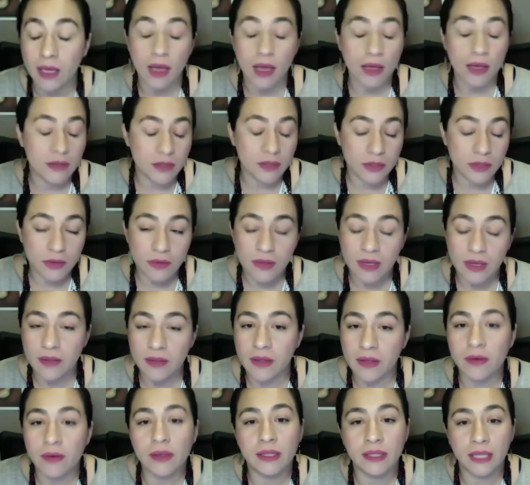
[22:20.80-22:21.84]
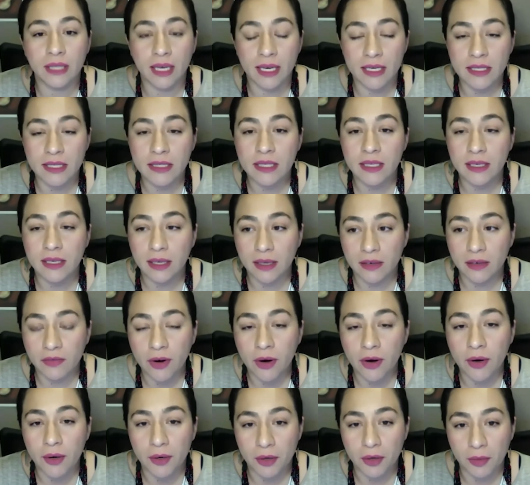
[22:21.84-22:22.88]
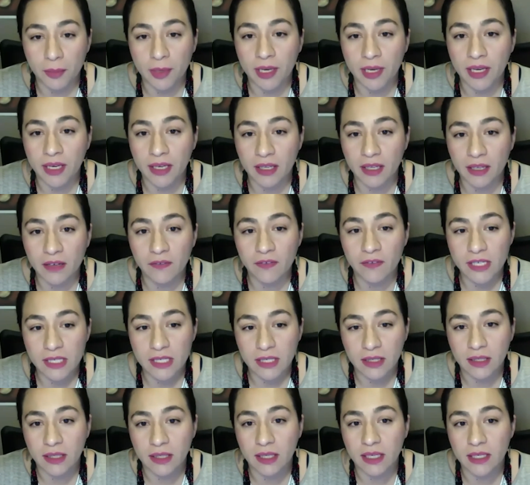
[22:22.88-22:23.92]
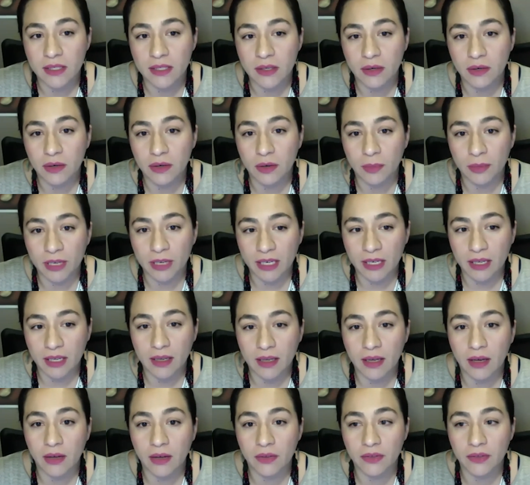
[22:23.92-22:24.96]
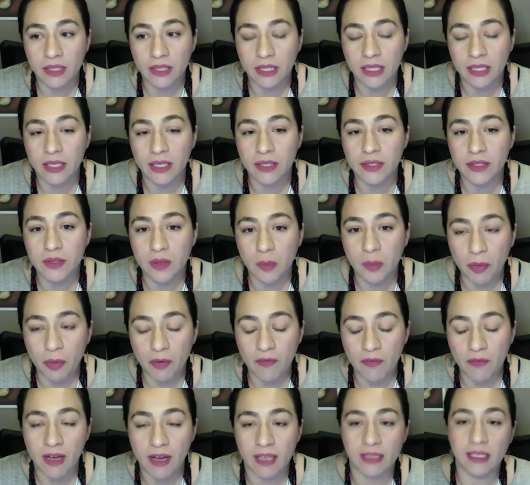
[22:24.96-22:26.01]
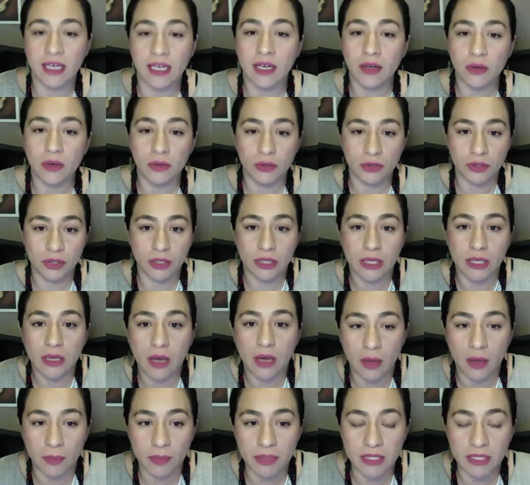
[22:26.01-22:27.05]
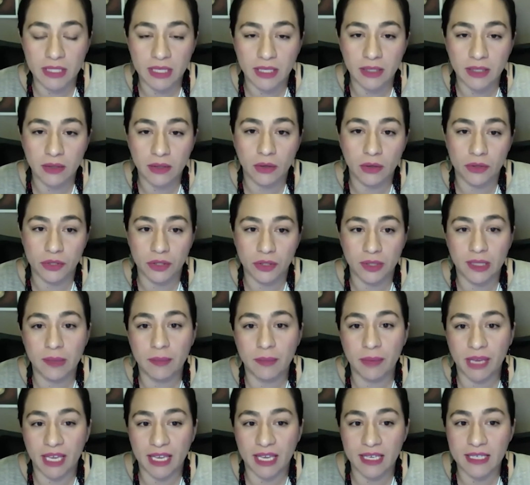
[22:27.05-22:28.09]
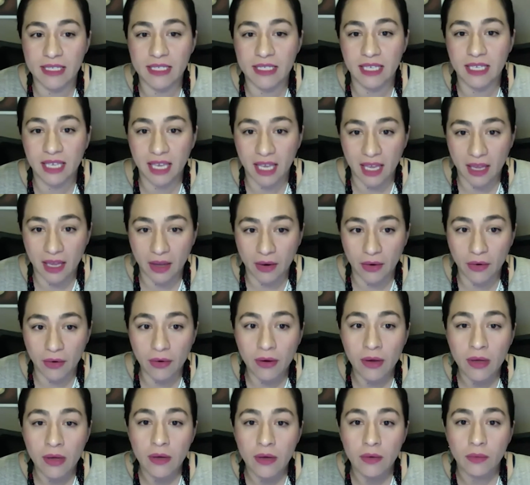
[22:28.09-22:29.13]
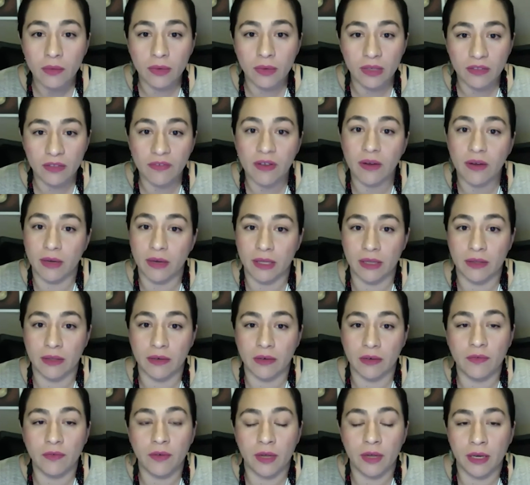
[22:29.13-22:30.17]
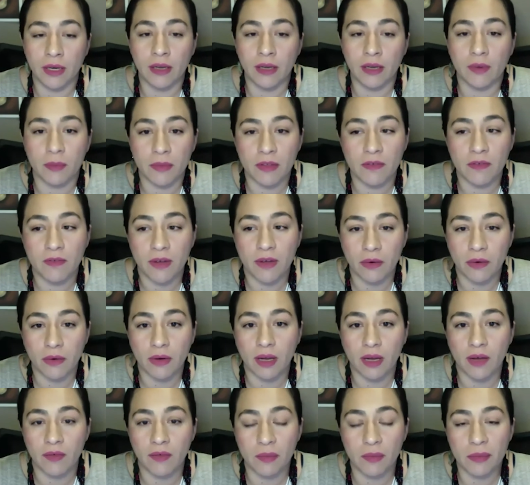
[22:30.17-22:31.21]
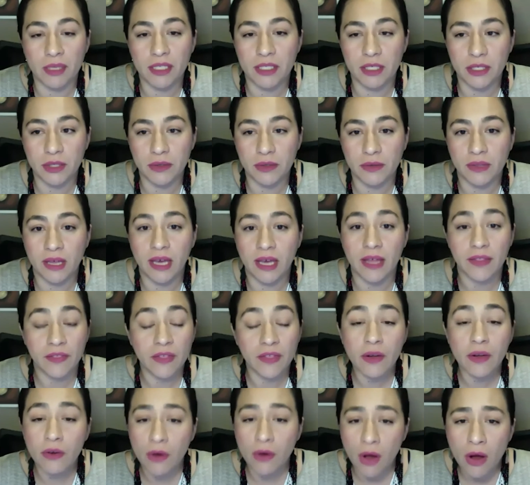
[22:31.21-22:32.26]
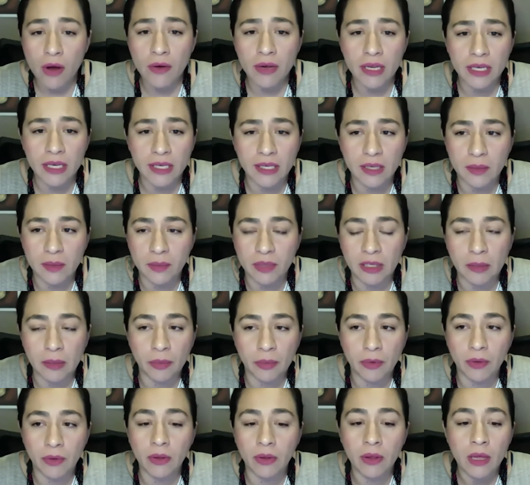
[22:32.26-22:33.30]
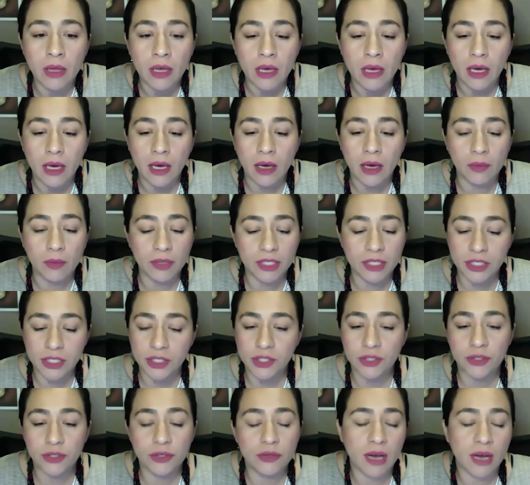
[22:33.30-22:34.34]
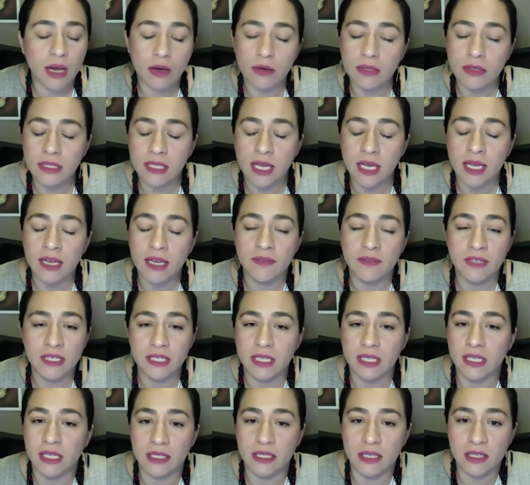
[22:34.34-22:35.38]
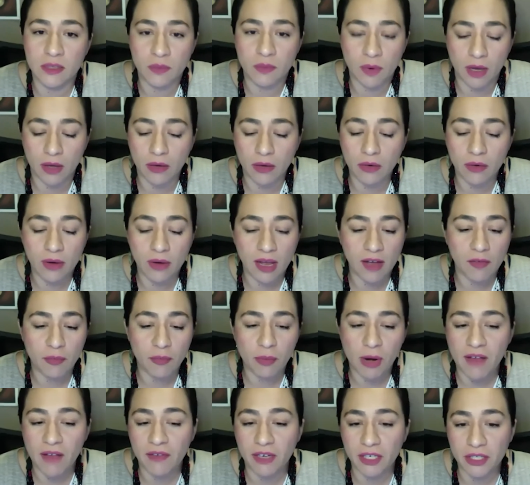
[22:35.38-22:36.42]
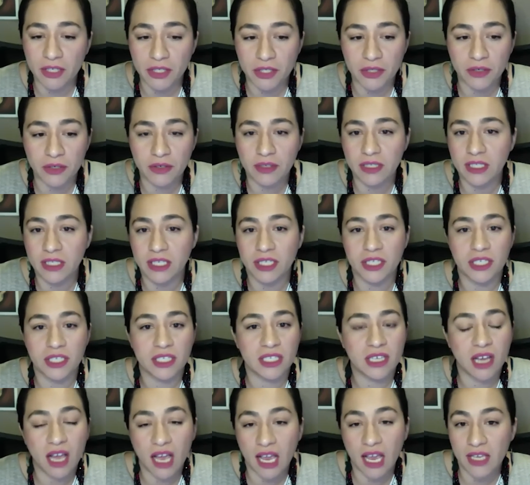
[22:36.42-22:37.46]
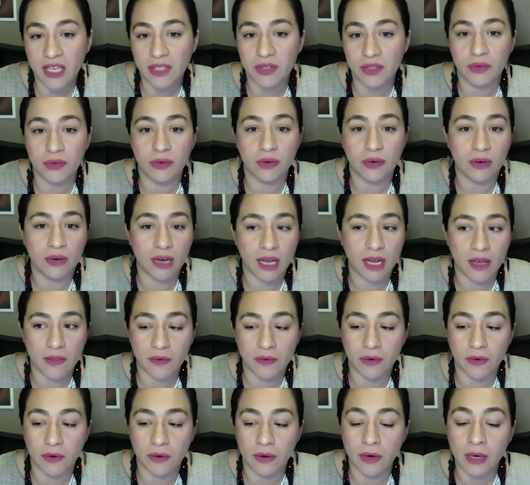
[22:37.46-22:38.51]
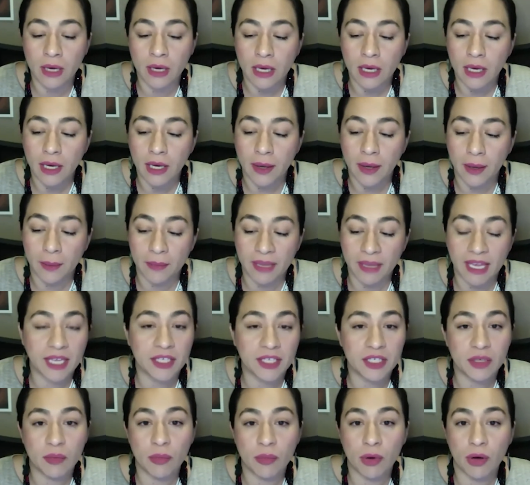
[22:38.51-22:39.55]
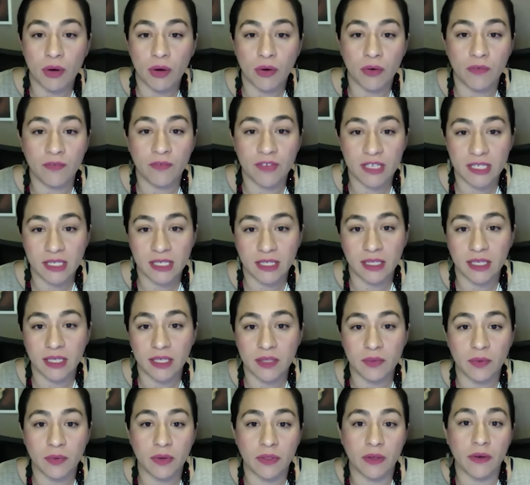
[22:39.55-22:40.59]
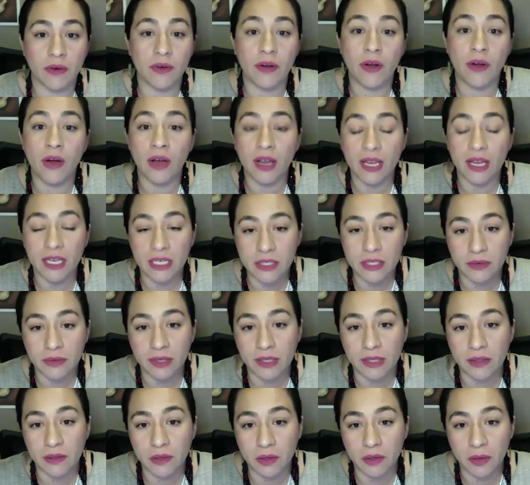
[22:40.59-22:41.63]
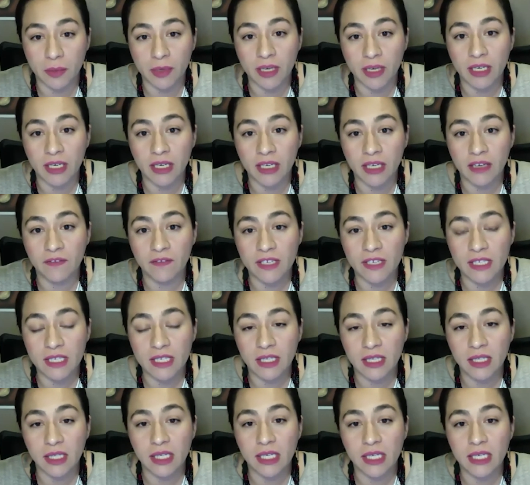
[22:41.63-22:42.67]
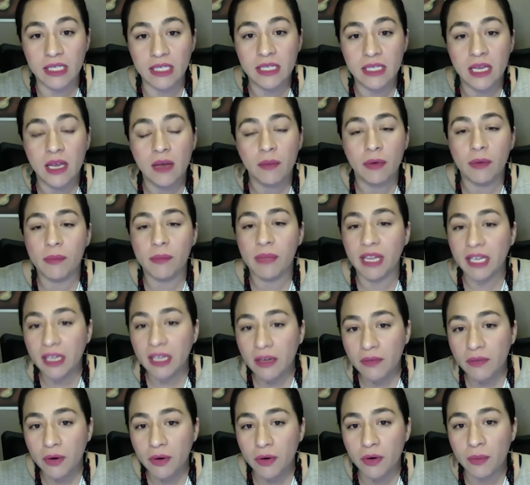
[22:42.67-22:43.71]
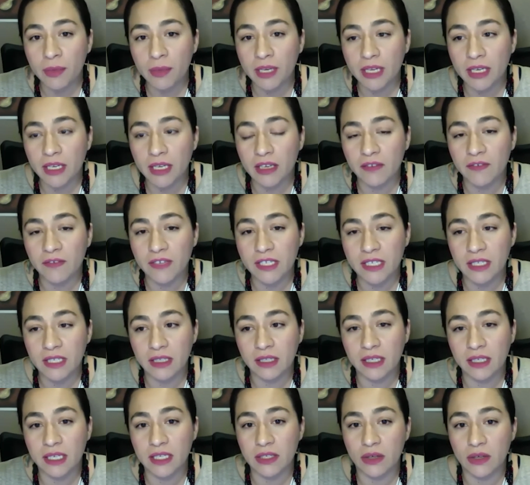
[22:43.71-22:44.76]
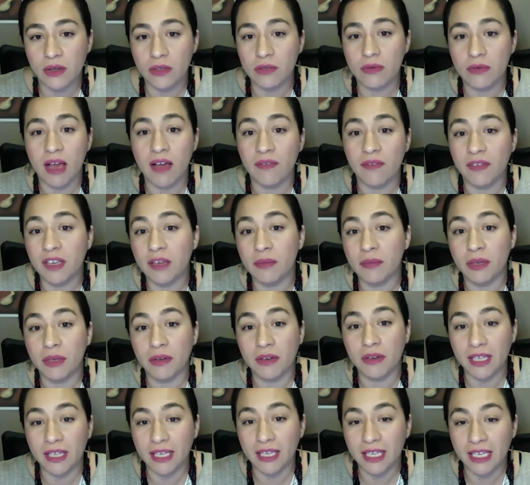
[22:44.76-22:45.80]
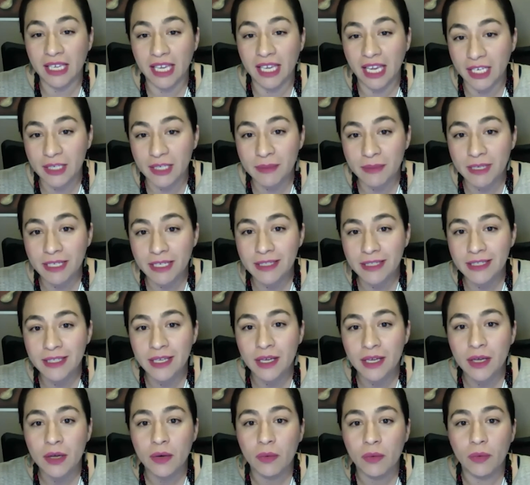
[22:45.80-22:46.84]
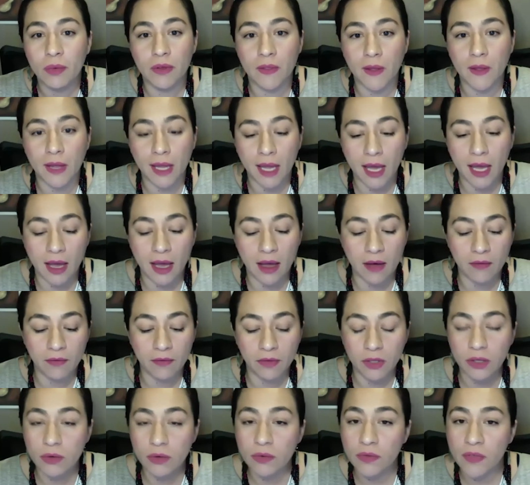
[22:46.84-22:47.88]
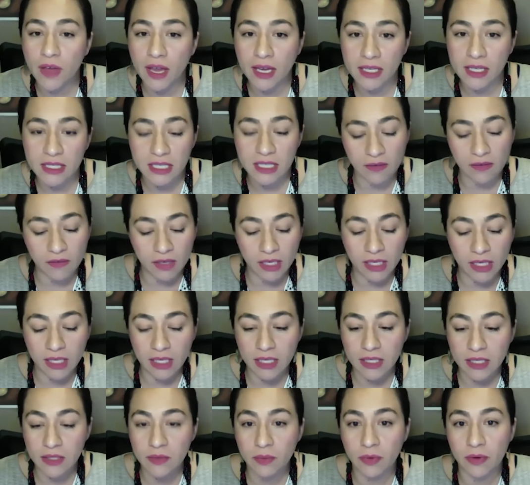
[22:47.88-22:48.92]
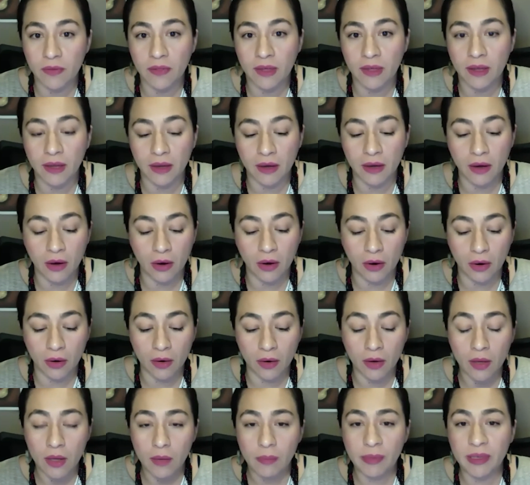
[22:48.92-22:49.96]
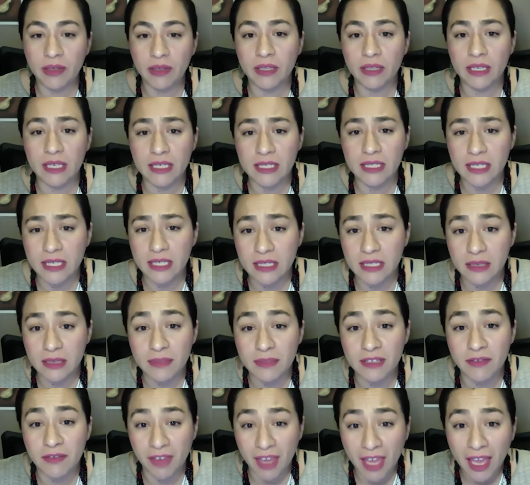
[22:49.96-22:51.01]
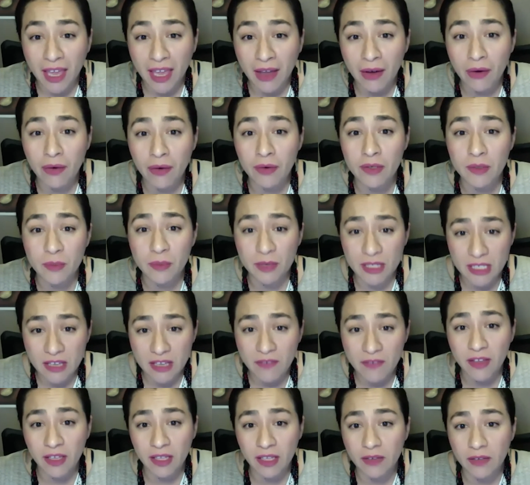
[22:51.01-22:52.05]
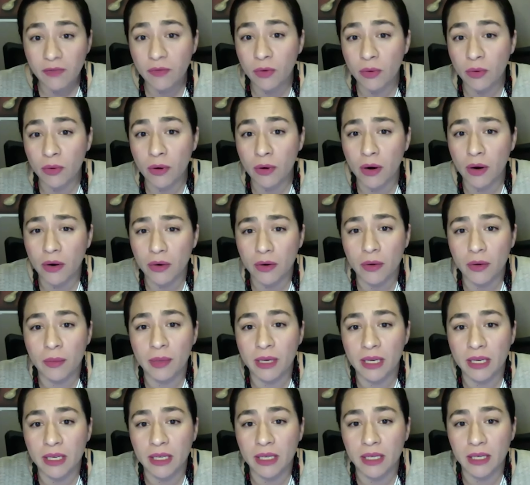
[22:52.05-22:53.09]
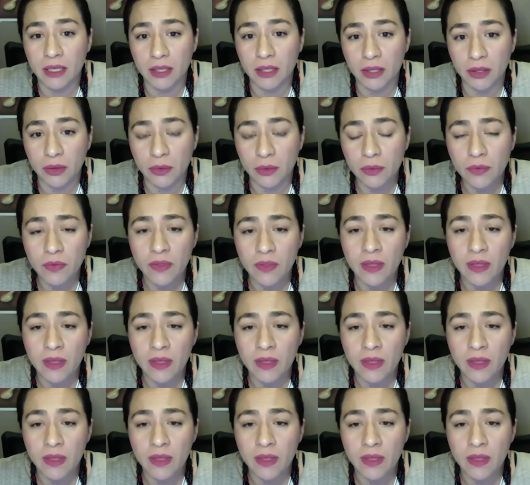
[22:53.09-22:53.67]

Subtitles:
So that therein lies the need for our urban Indian facilities. Our urban Indian health clinics do provide that culturally competent, culturally based care with very little funding from the federal government to do that. There are Indian people, which is true outside of the cities as well, who have private insurance such as Kaiser or other HMO facilities where they're not entering the urban Indian facilities. But many of our urban Indian facilities also have community engagements where they have youth activities, where they are building systems of care specifically for our urban Indian youth.